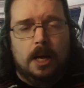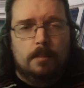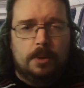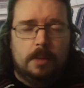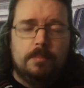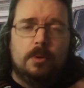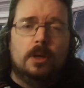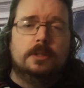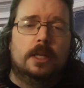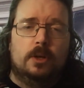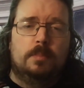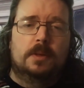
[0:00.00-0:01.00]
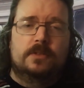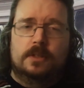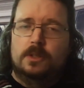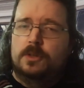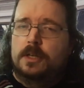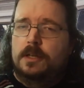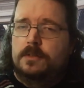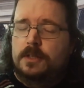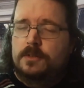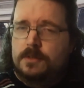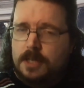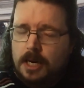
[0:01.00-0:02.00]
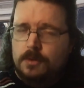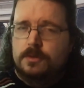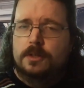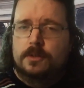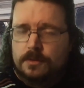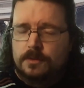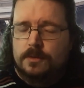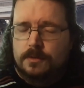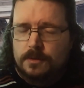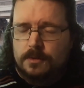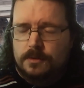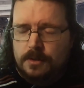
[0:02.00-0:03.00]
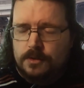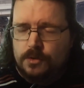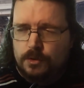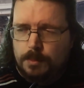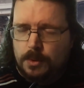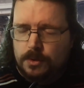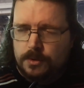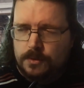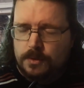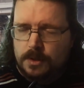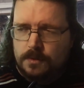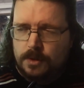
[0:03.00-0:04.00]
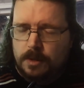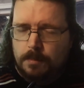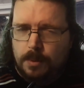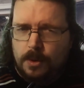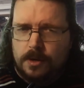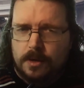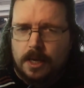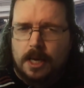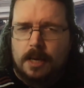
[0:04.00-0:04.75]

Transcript: But I broadened that up. I said, look at it, it's the counseling session support is very important,